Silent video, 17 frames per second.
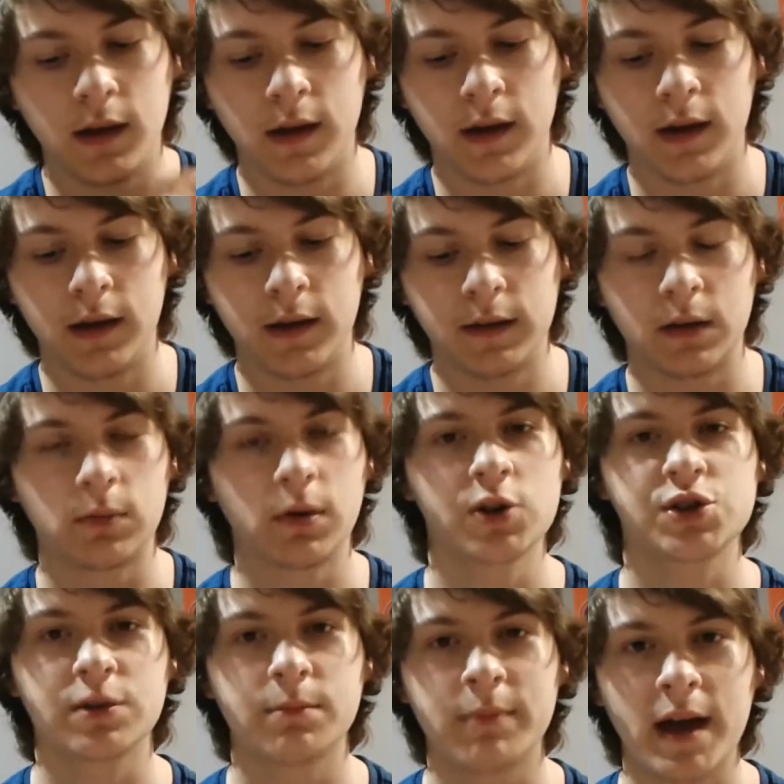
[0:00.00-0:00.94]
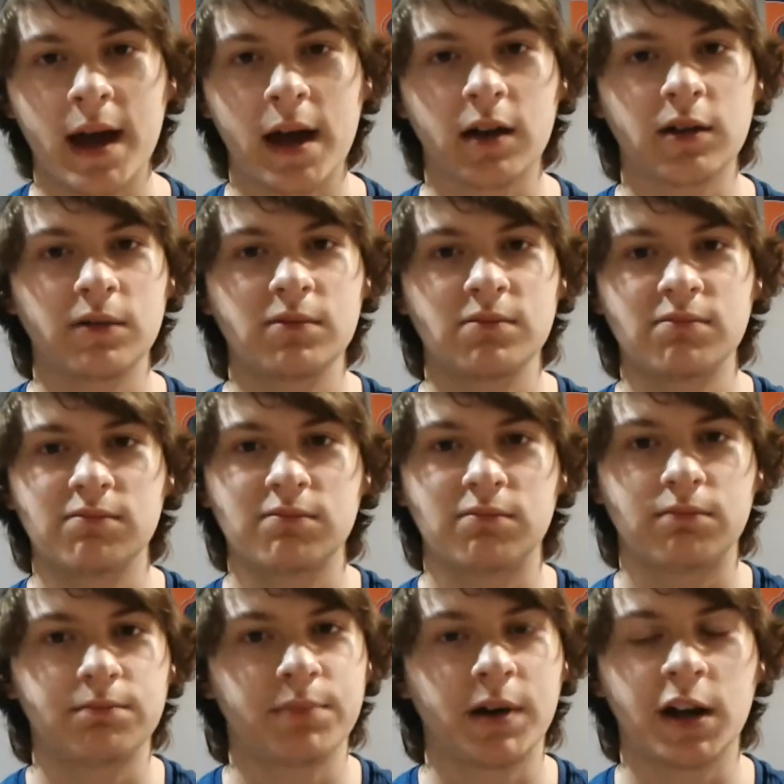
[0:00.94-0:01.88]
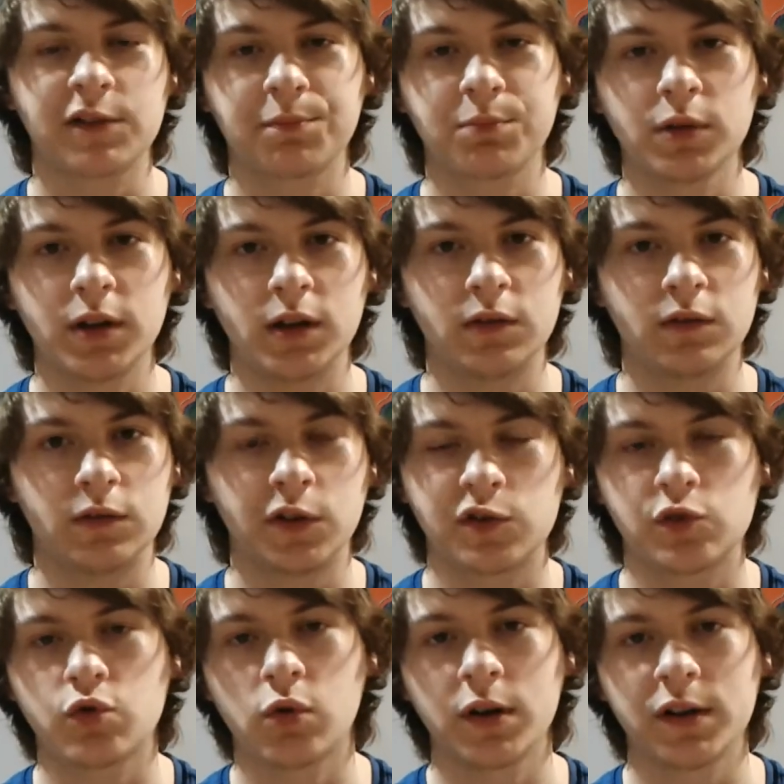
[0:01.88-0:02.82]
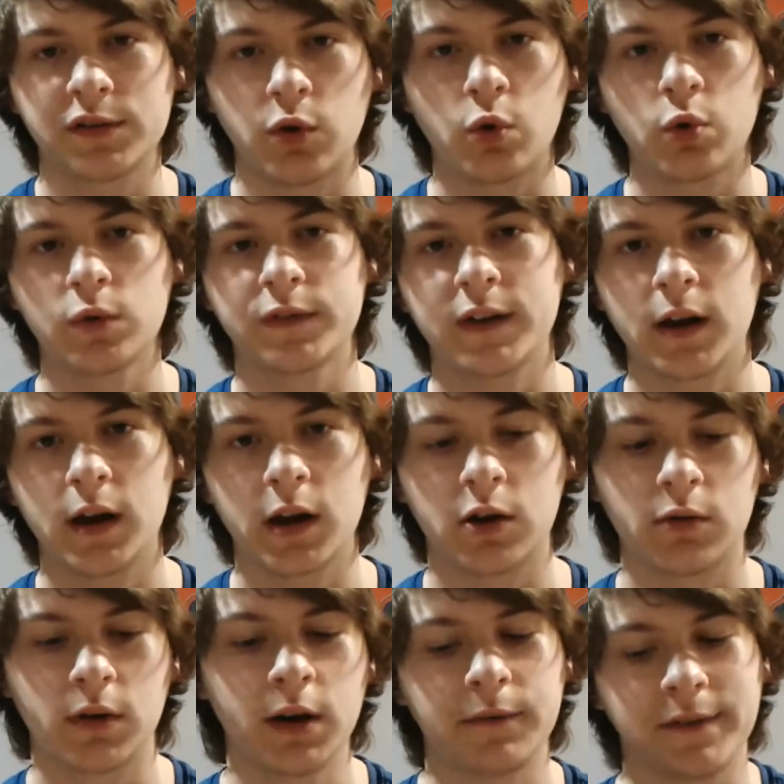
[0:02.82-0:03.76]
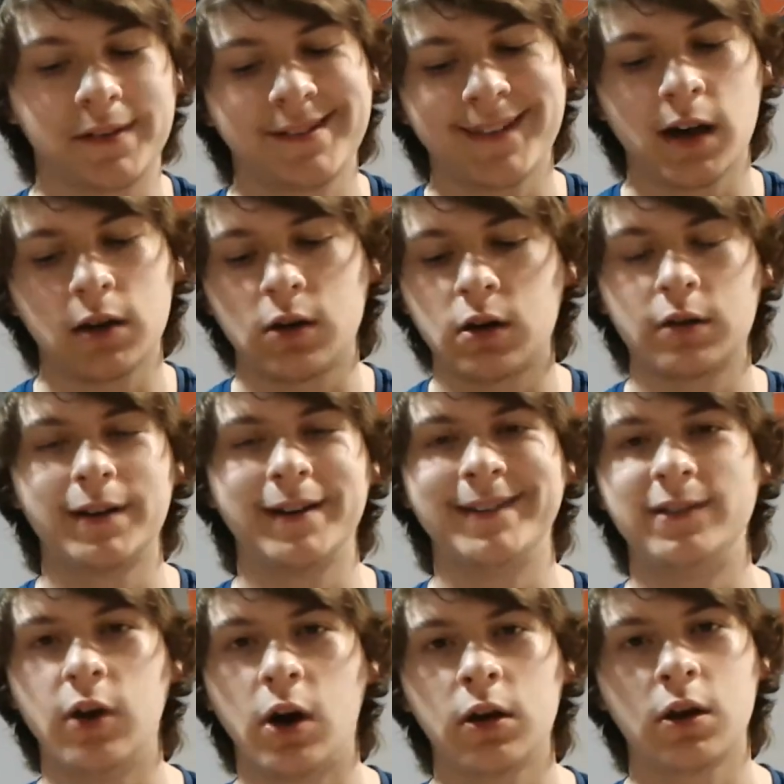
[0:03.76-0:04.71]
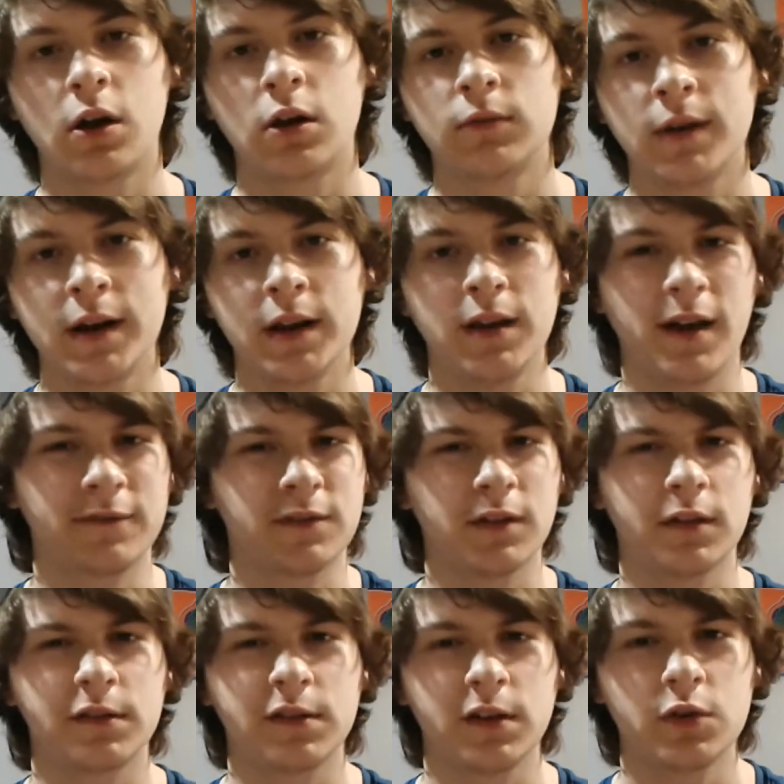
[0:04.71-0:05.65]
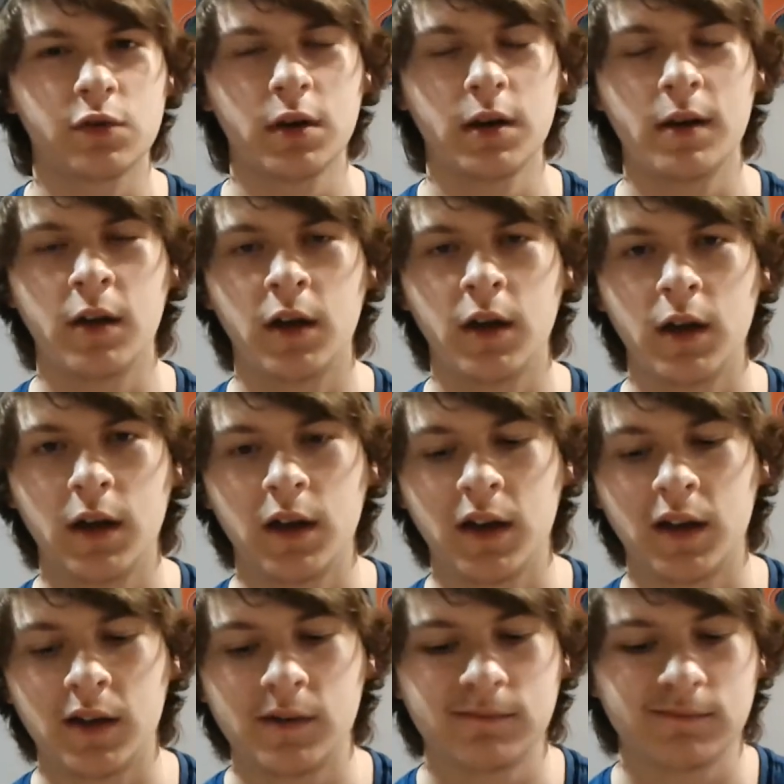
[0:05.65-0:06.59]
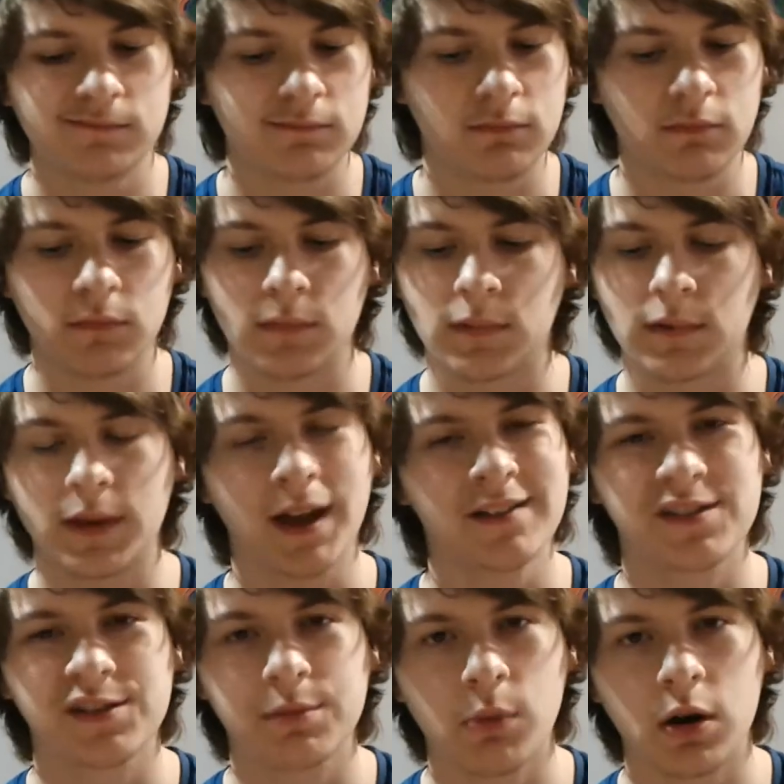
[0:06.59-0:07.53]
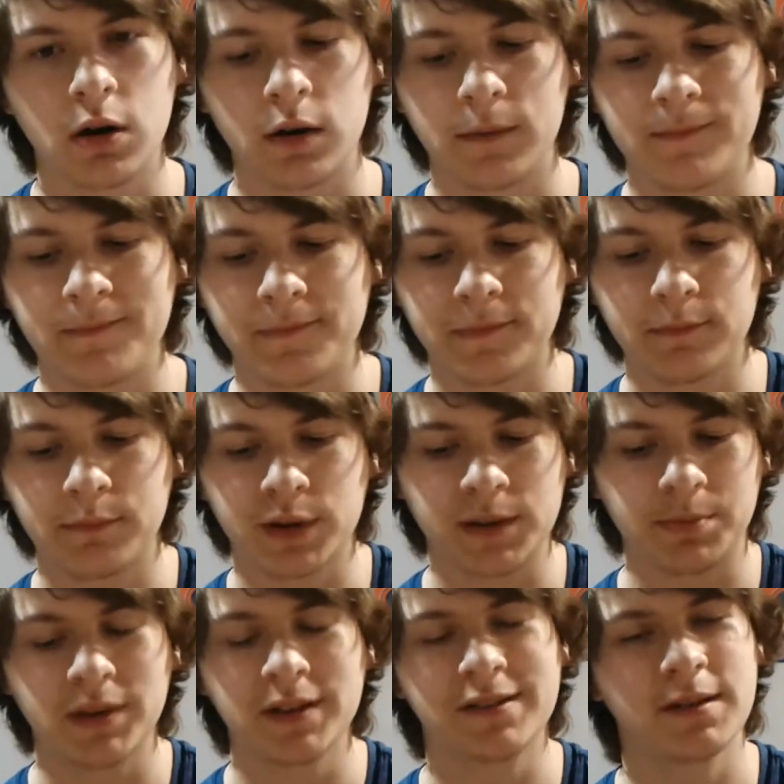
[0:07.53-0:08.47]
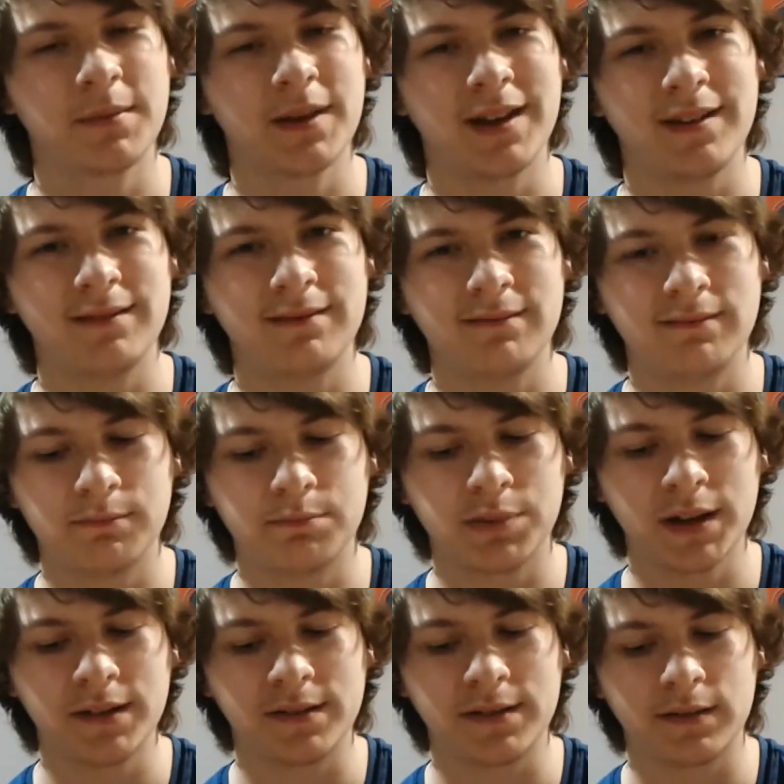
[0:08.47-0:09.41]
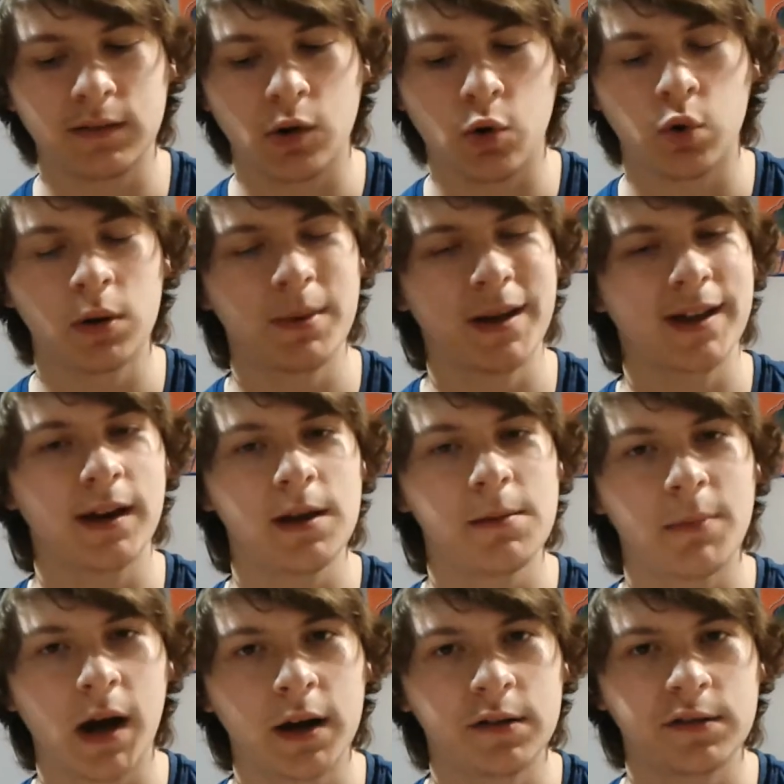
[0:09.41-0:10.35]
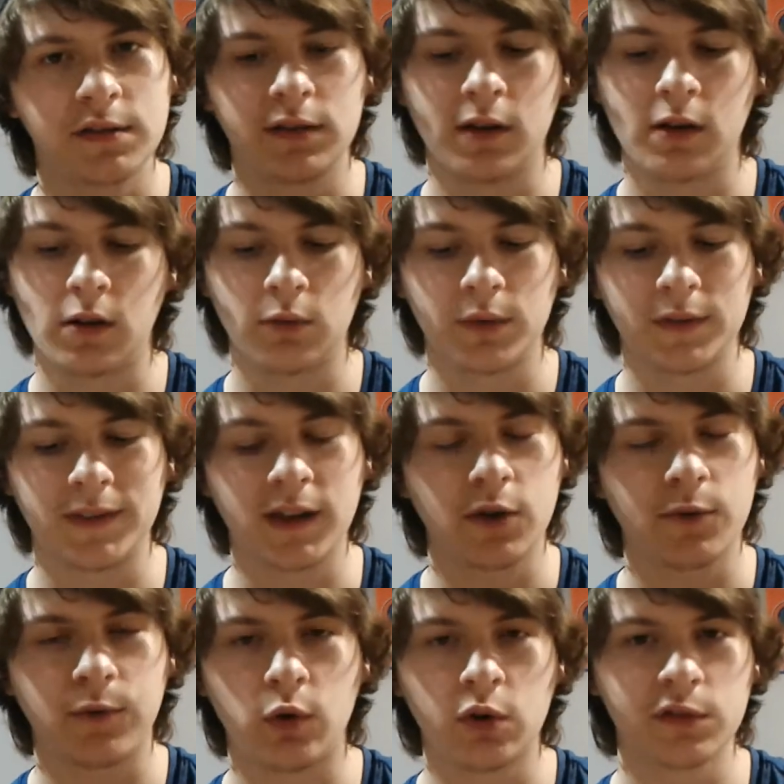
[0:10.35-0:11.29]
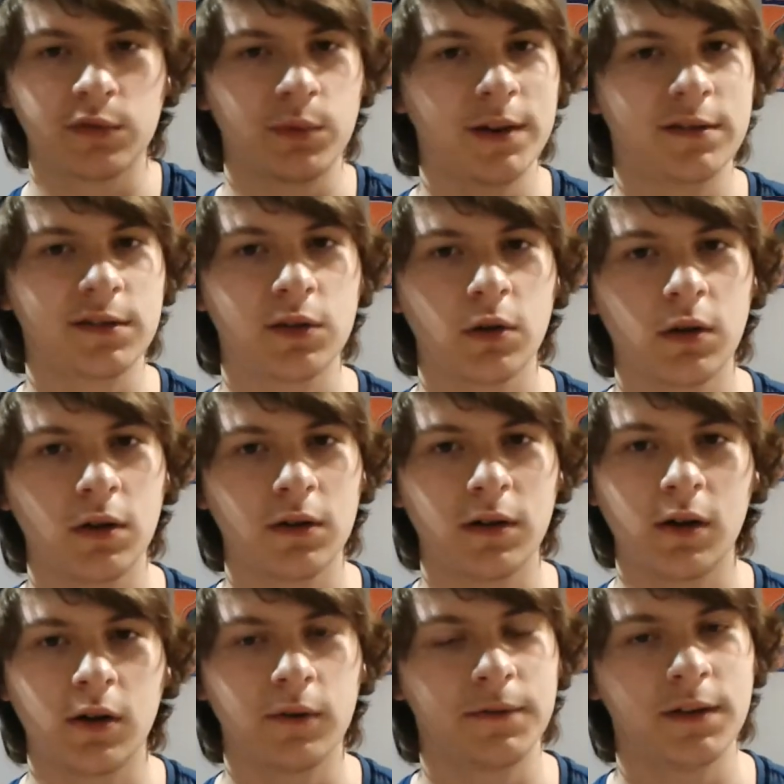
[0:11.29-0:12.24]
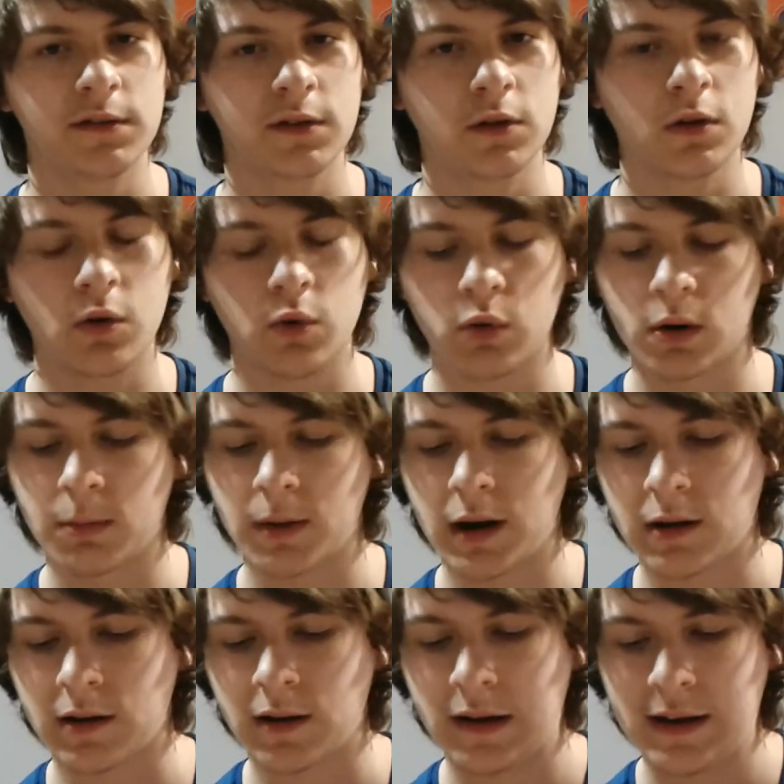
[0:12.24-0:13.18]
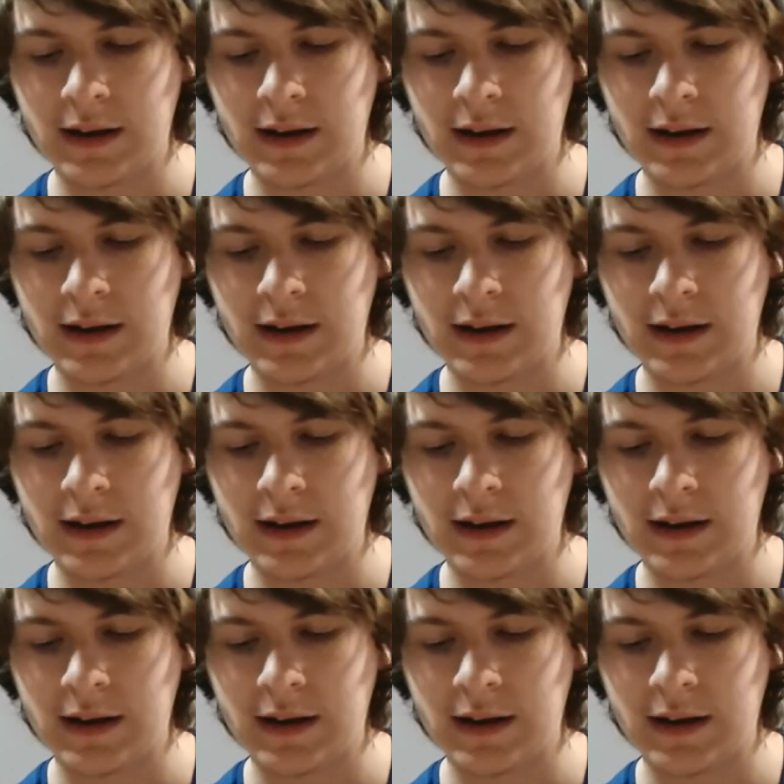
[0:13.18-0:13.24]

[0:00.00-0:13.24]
And the rush him back possibly destroy his whole entire career if it's not already done already after this injury. Not smart. But to place quarterback at A-, with Nick Foles, we still don't know if he's a good quarterback.